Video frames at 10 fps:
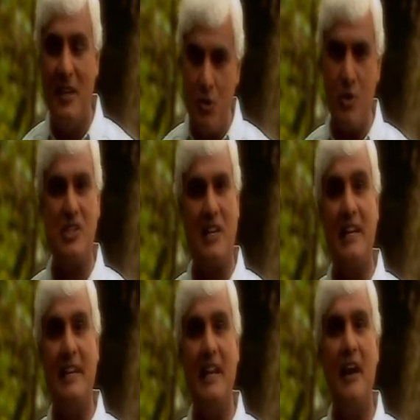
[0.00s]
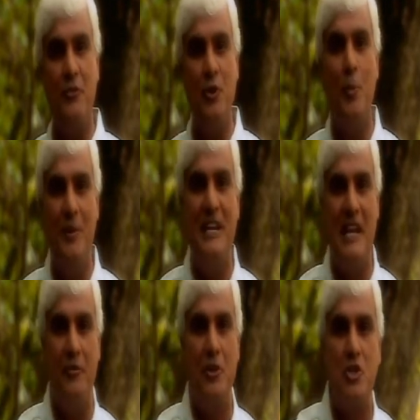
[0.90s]
Interestingly enough,
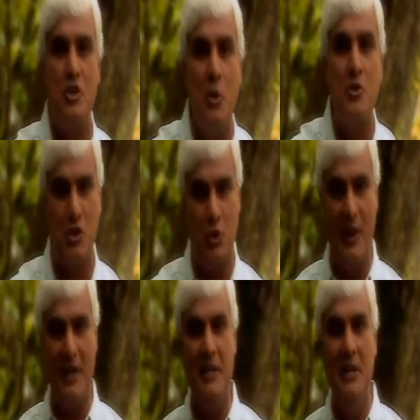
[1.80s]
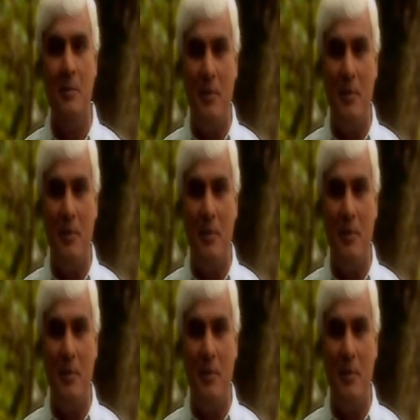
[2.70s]
nobody ever shows you one,